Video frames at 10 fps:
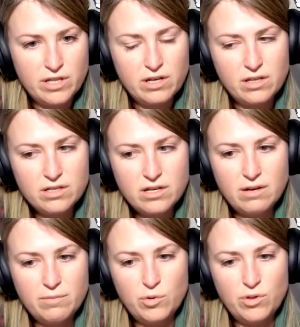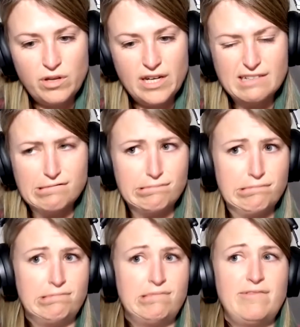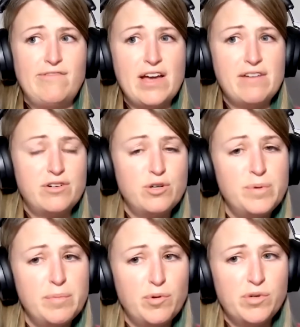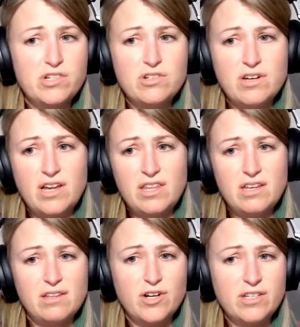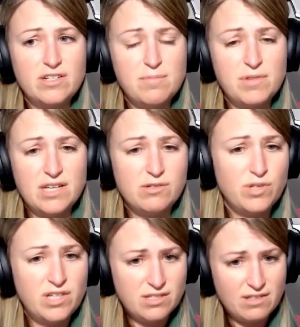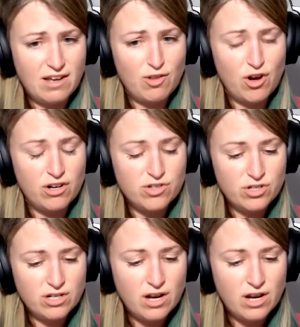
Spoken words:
And at the time there were like 500 people, which I think in the grand scheme of things really isn't that large.